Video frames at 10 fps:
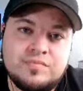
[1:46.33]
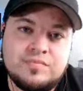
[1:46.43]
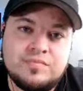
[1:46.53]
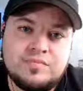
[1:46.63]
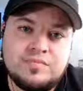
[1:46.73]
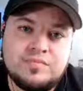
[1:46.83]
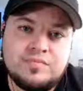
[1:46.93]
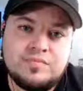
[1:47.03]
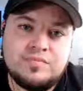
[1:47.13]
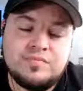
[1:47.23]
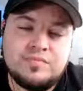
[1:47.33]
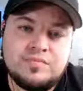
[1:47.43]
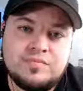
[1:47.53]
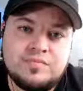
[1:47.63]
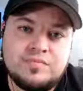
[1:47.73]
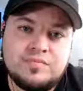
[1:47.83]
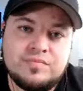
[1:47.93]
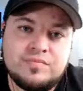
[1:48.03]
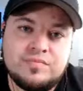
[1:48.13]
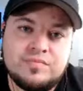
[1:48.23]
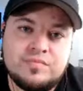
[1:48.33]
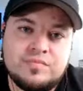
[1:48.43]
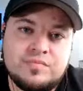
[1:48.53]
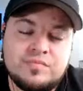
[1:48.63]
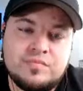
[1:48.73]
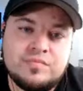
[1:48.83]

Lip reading: [no speech]